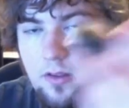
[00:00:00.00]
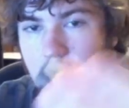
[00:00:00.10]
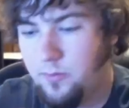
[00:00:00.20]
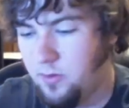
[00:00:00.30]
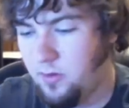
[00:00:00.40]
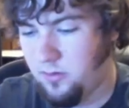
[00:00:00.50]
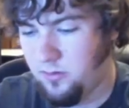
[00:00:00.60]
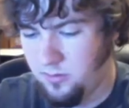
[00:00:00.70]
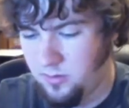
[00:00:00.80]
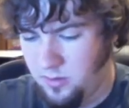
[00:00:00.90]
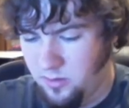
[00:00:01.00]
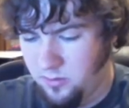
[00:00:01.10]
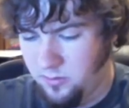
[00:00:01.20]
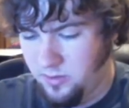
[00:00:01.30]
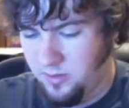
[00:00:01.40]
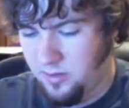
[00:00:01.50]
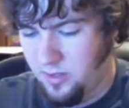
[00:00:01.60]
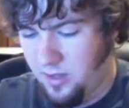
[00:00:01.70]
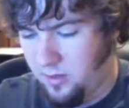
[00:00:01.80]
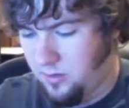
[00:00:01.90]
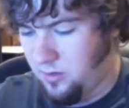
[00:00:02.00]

But you'll get that,